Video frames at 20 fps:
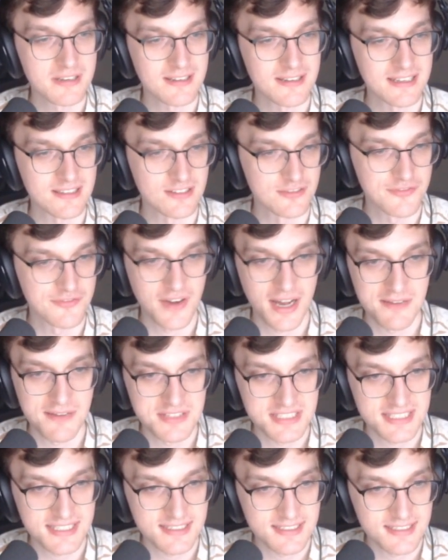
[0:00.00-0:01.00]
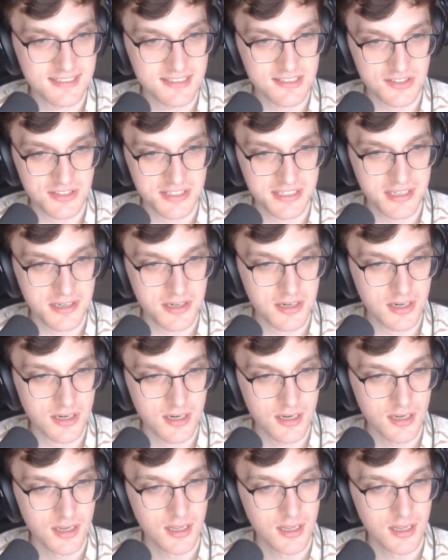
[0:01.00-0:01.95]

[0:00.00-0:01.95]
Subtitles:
Like the 5, 6s are here.